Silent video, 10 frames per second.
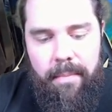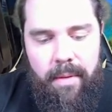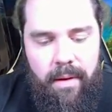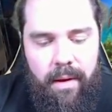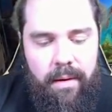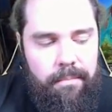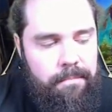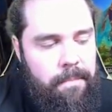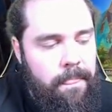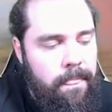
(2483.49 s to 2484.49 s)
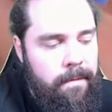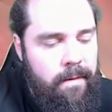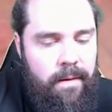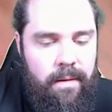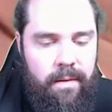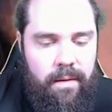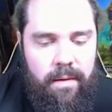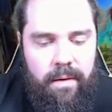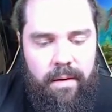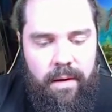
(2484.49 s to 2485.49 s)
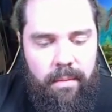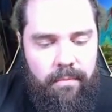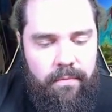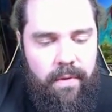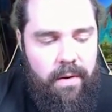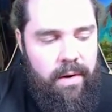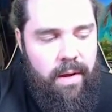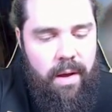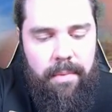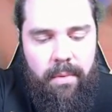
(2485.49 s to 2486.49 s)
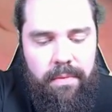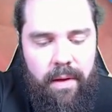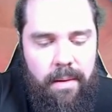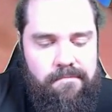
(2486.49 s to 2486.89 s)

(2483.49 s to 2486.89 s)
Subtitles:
And I am very happy with that.